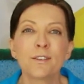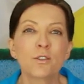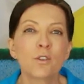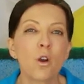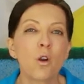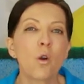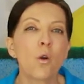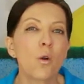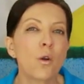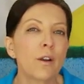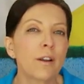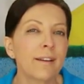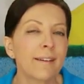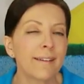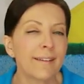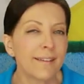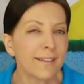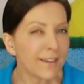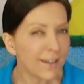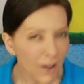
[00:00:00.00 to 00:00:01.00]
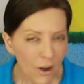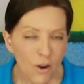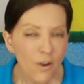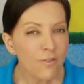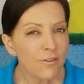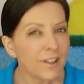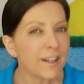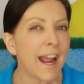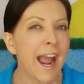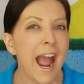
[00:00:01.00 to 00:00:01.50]
so
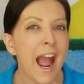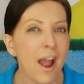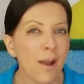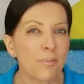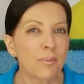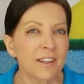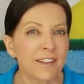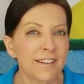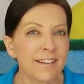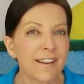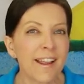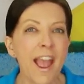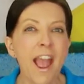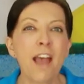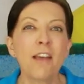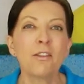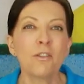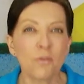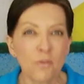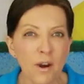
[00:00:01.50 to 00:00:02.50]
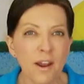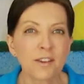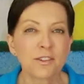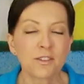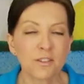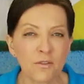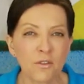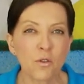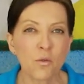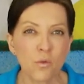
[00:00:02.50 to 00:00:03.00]
COVID happened and the
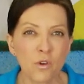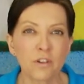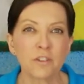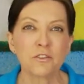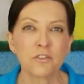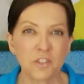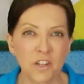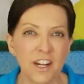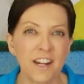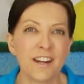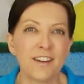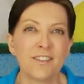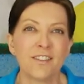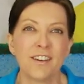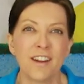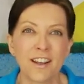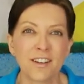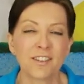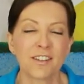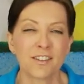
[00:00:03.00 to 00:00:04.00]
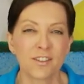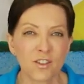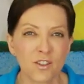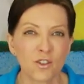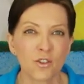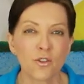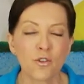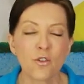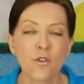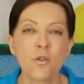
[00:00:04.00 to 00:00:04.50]
rest of the world changed. Yes, it's
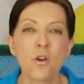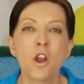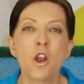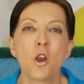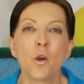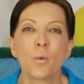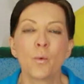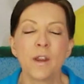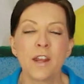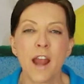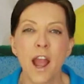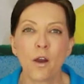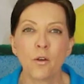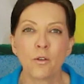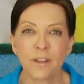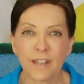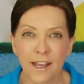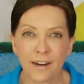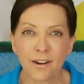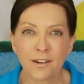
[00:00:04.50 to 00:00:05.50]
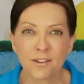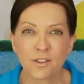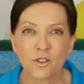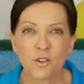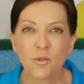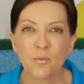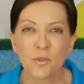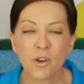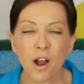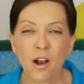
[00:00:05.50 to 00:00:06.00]
true. We now get on
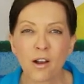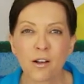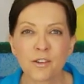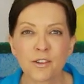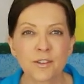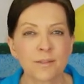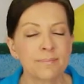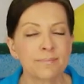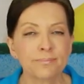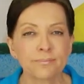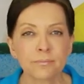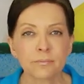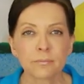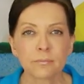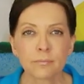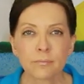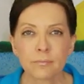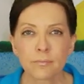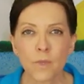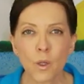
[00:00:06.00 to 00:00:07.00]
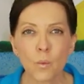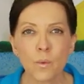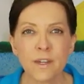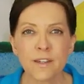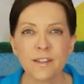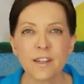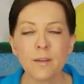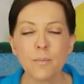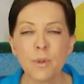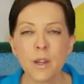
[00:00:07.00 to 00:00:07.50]
Zoom calls.
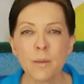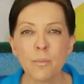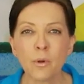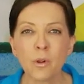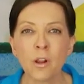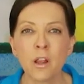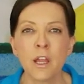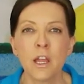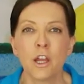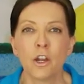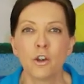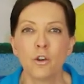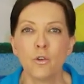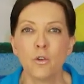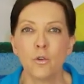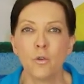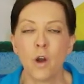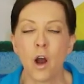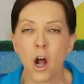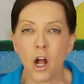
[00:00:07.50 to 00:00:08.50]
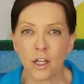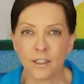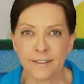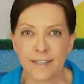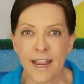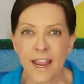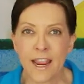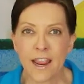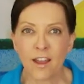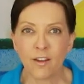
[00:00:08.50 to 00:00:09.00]
We see people who all
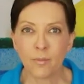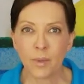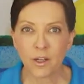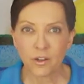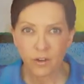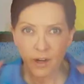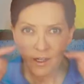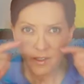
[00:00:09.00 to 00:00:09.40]
day have been